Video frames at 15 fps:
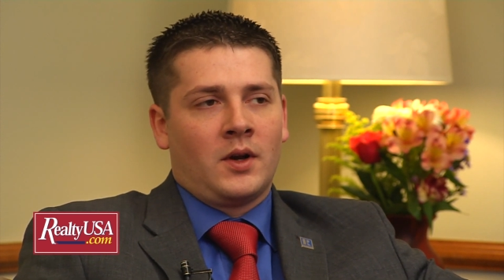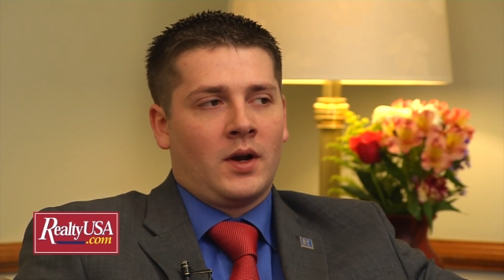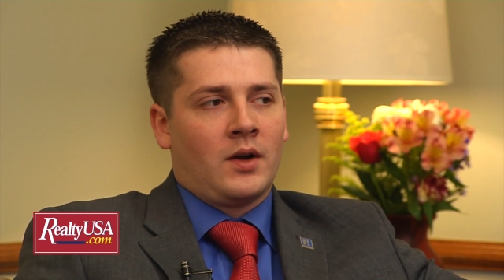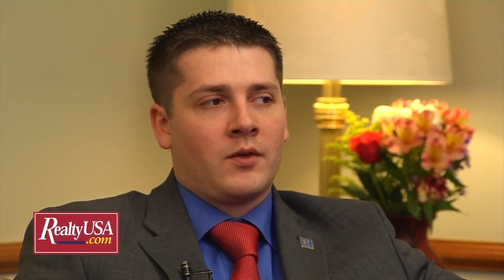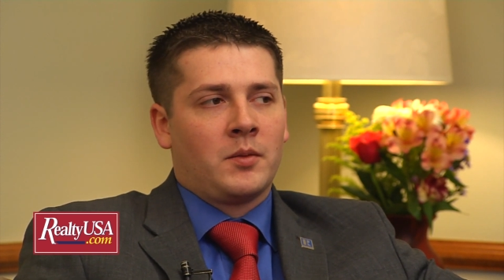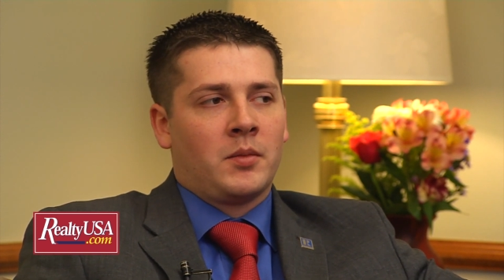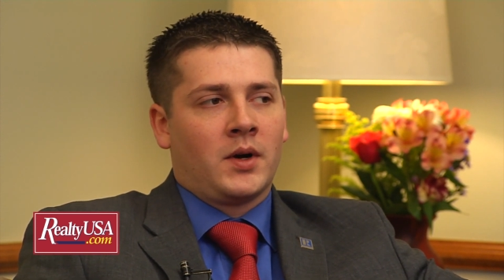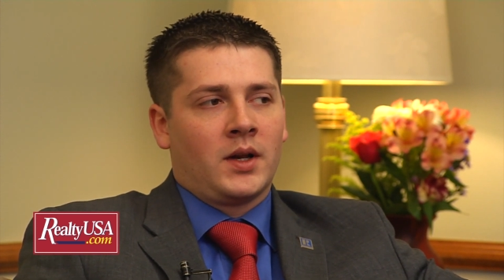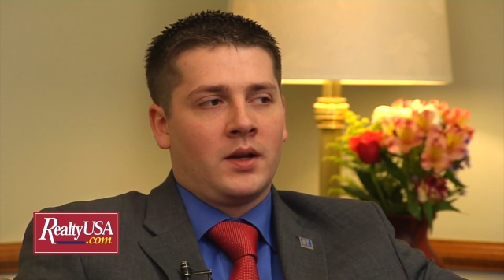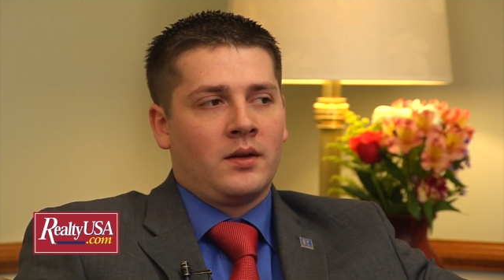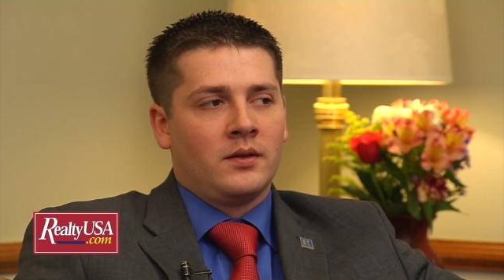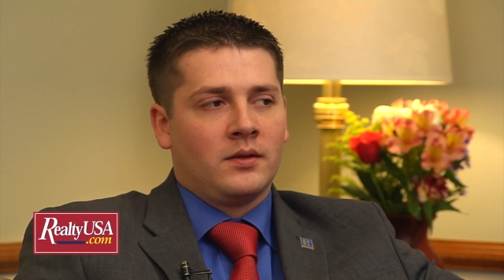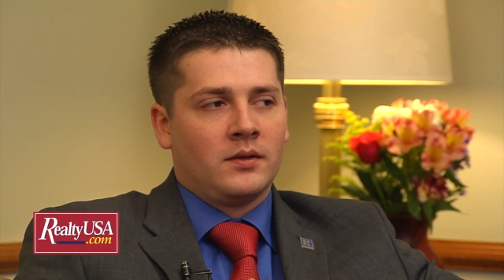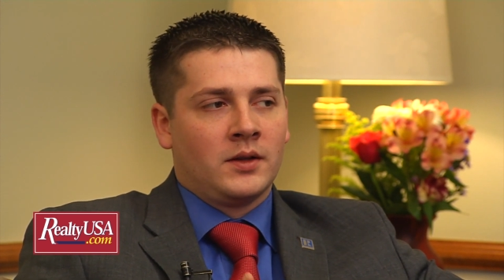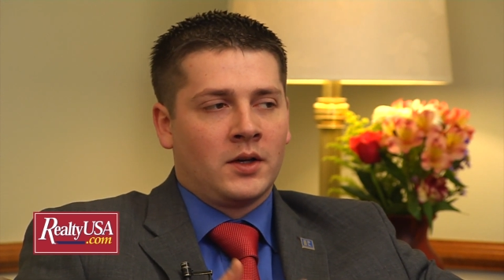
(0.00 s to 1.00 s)
You know,
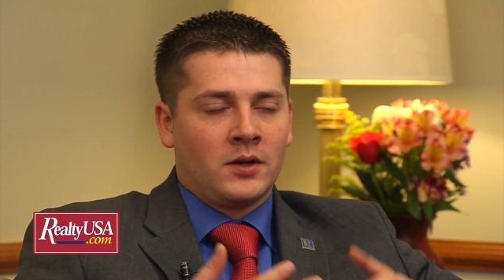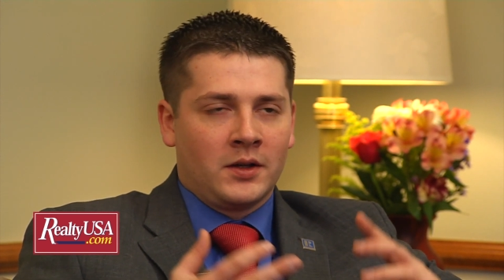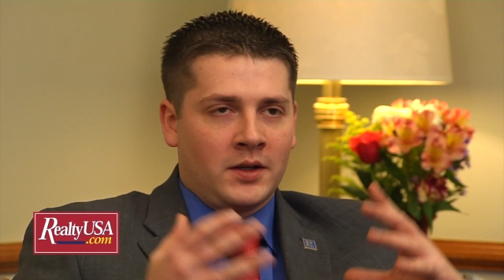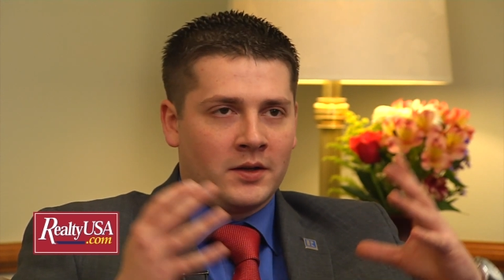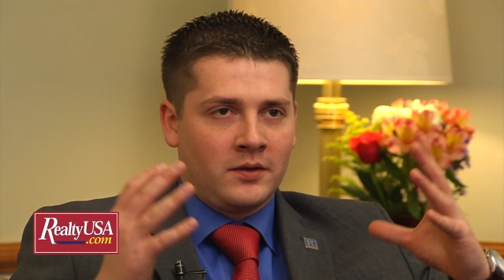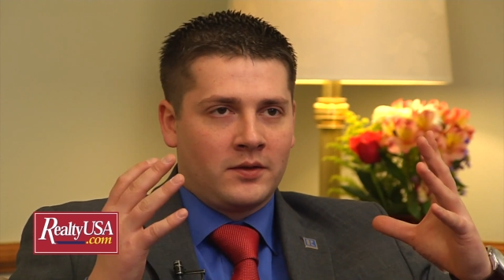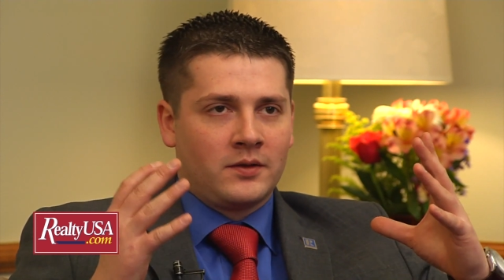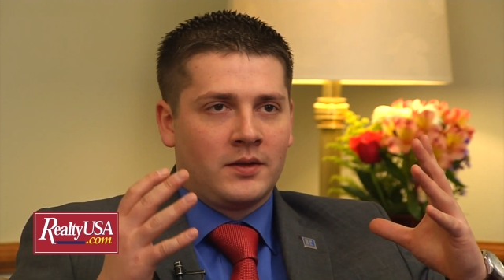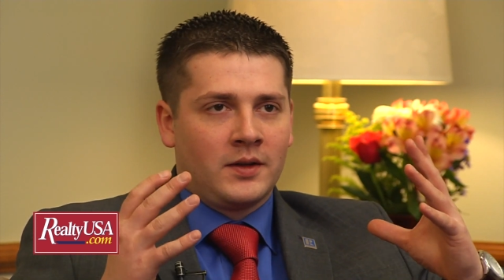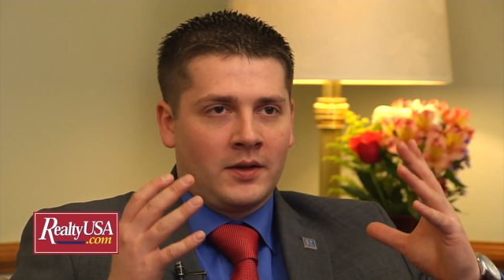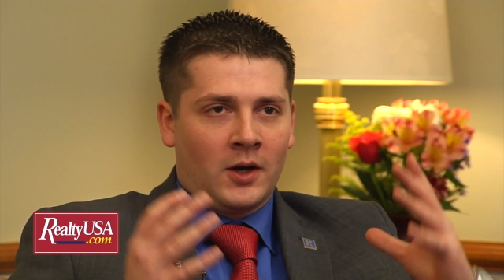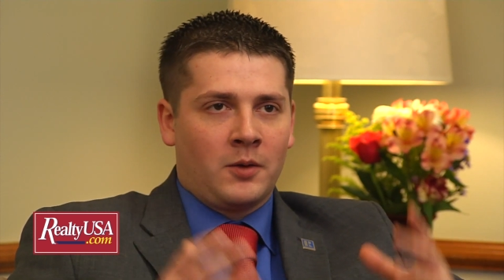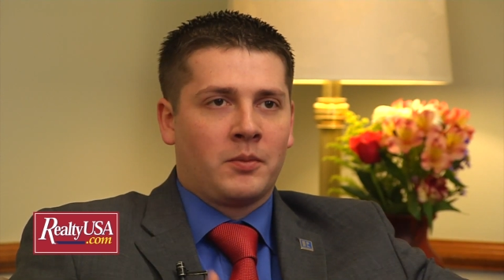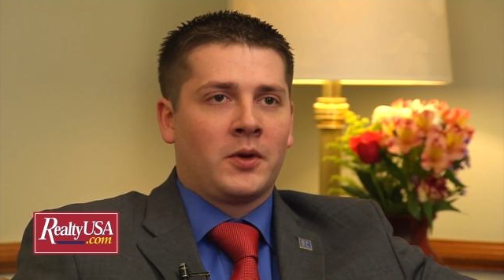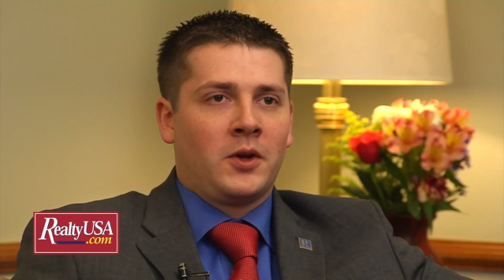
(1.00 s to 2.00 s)
everybody literally is
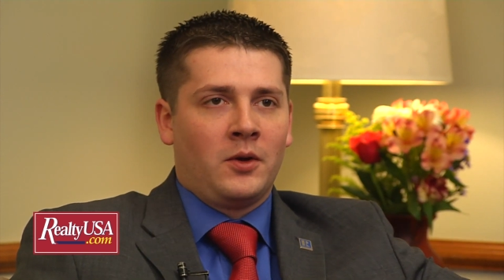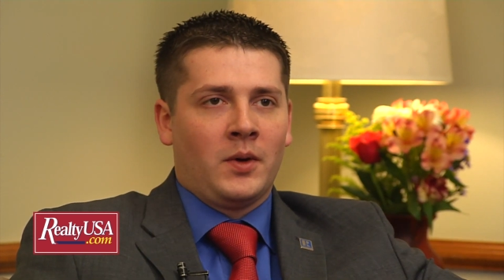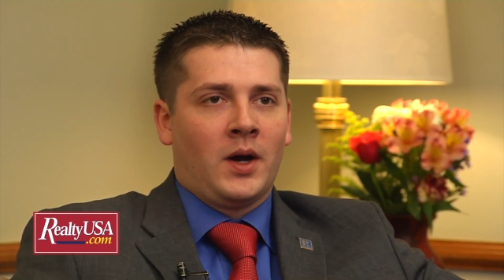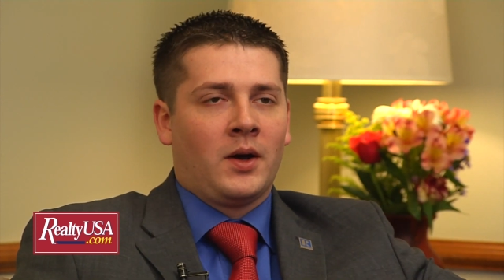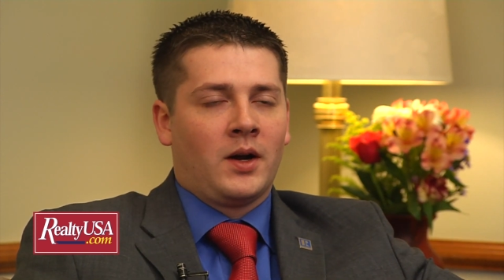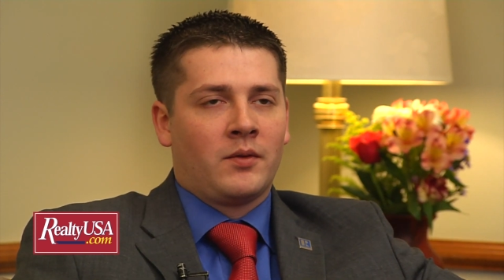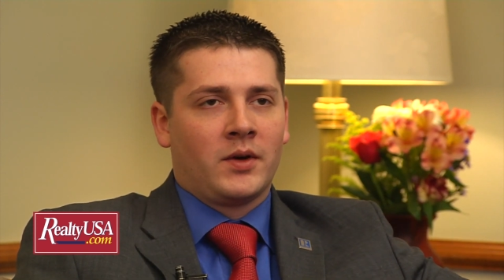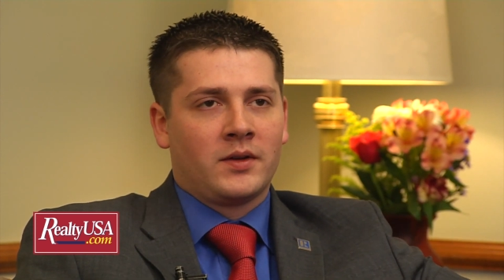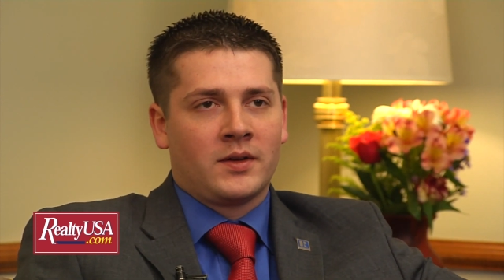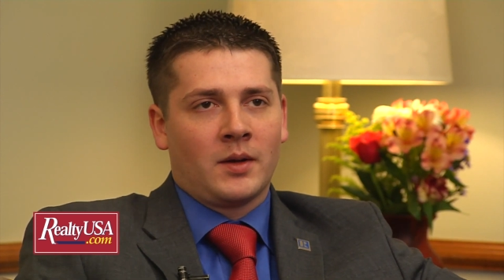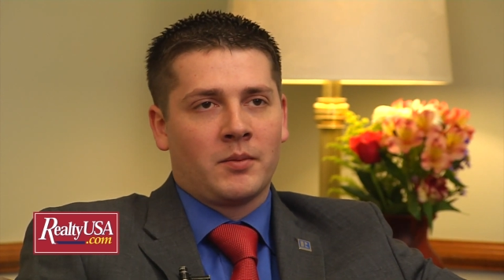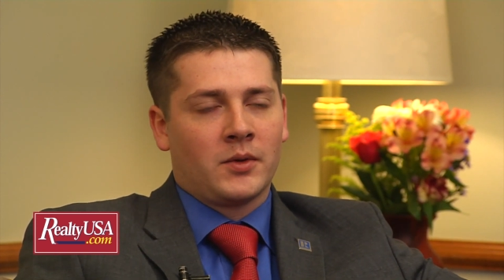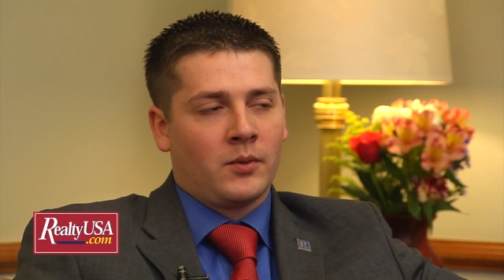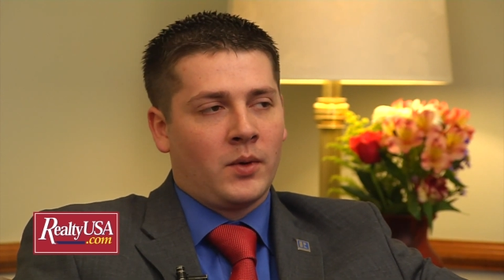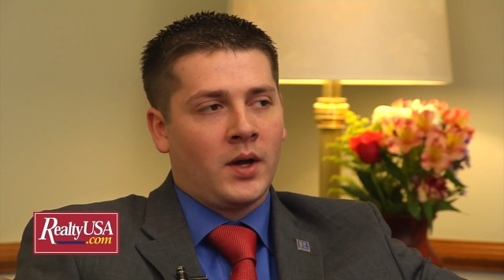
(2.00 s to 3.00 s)
helping you out every
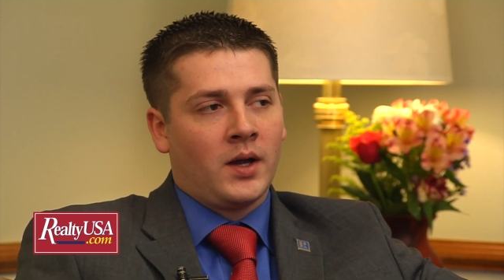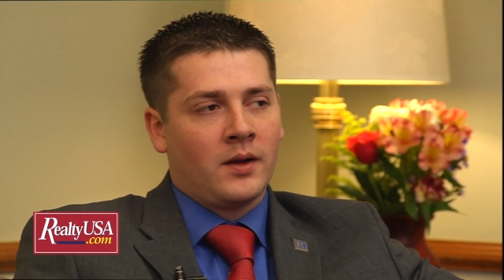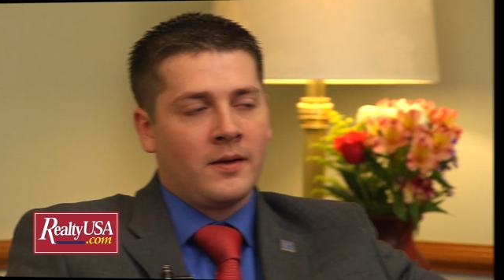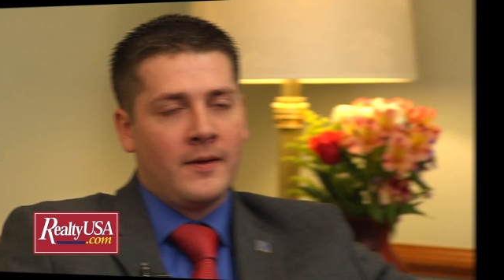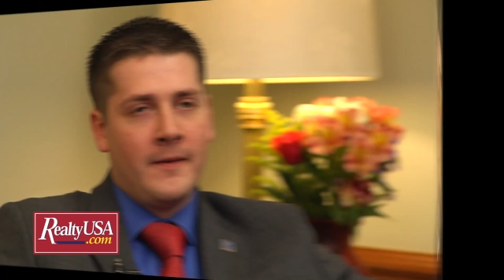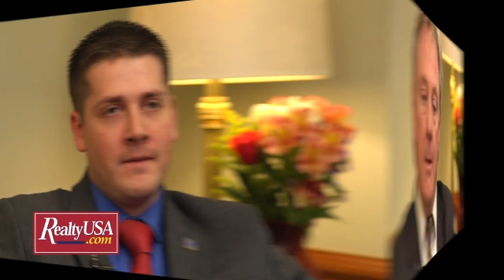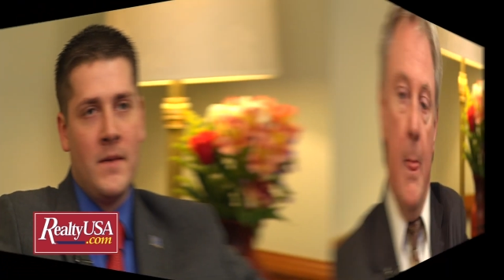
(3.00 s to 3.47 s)
step of the way.